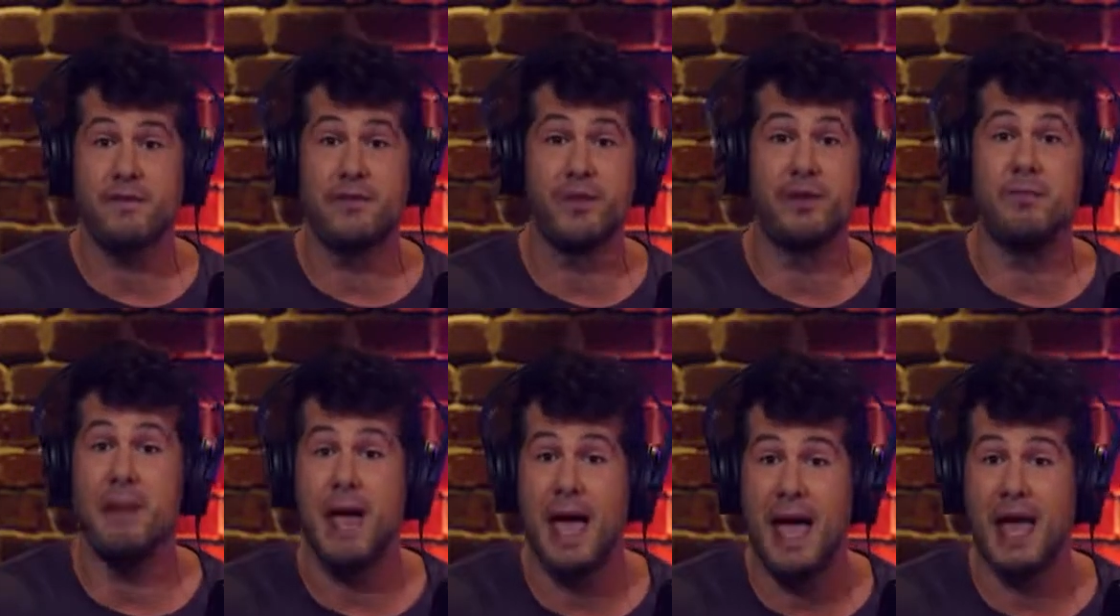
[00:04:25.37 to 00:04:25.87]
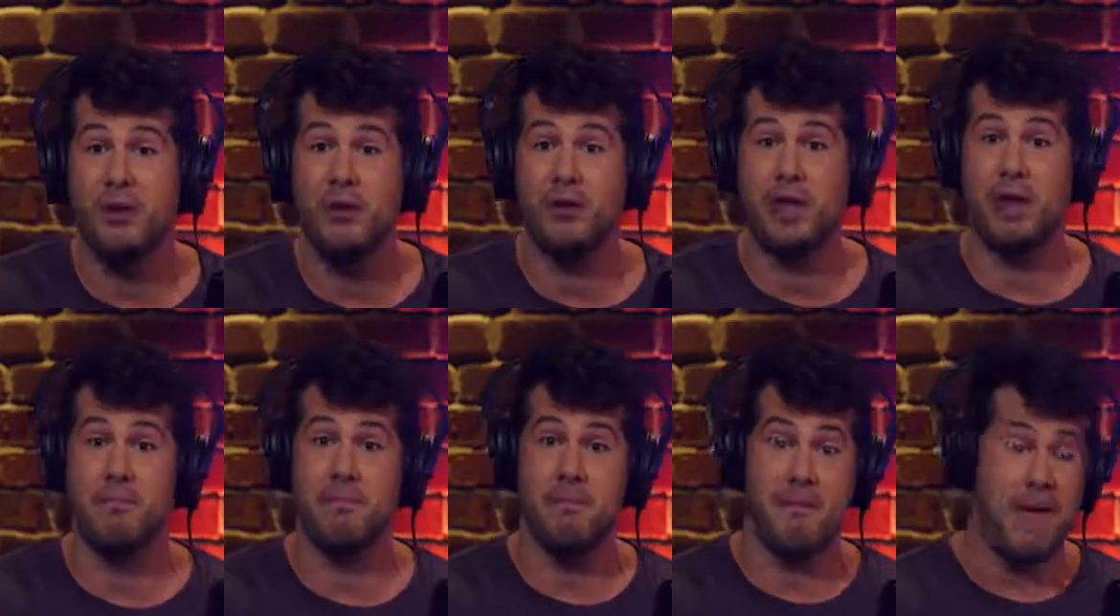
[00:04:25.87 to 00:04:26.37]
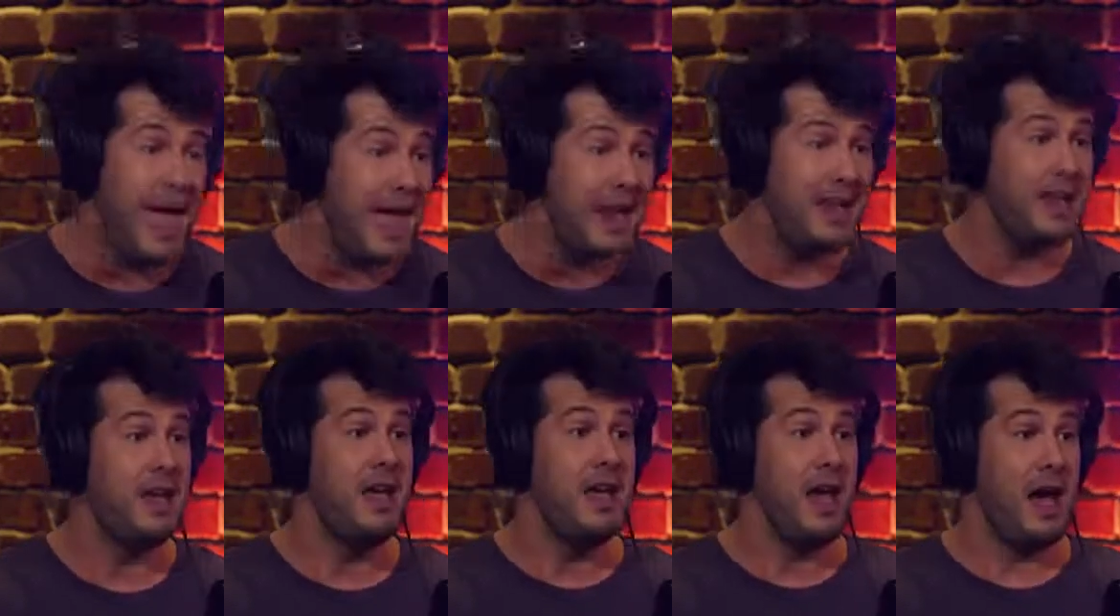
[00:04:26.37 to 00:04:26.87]
for men or that
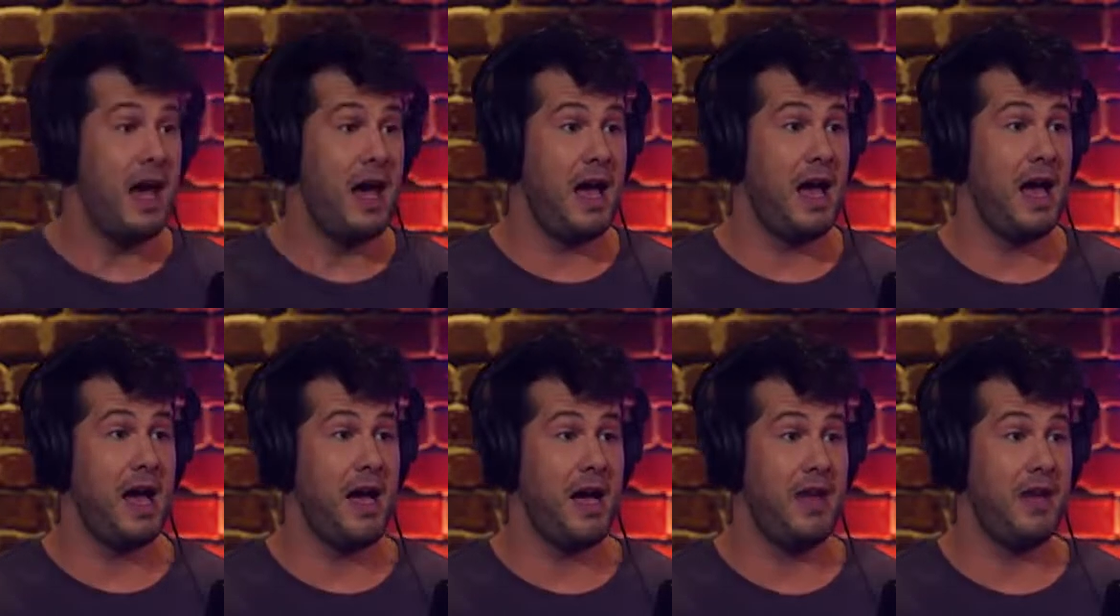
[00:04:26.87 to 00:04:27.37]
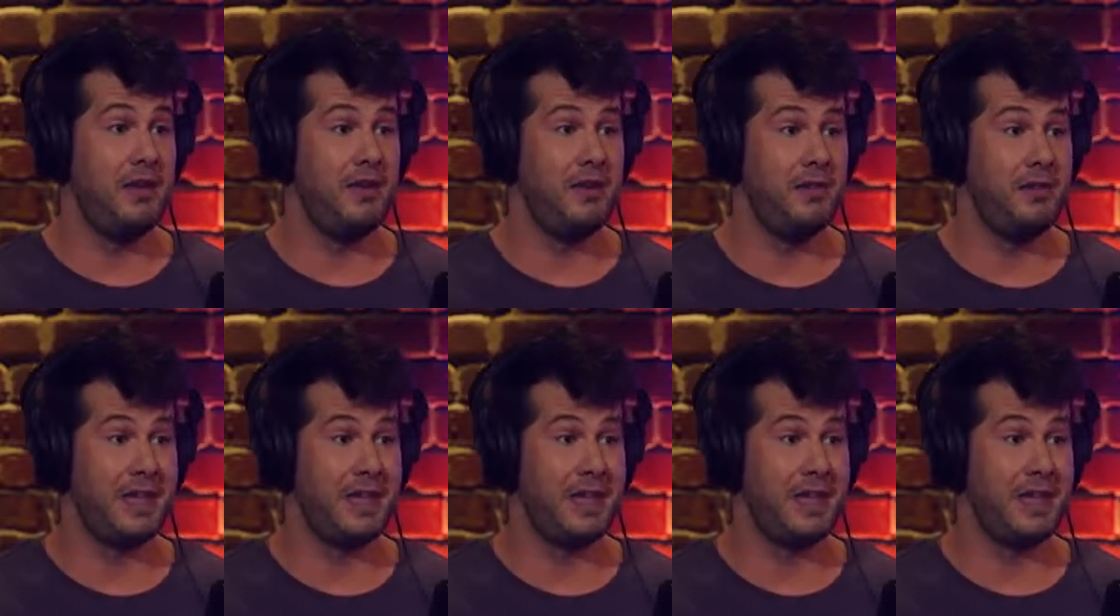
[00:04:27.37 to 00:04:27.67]
men uh,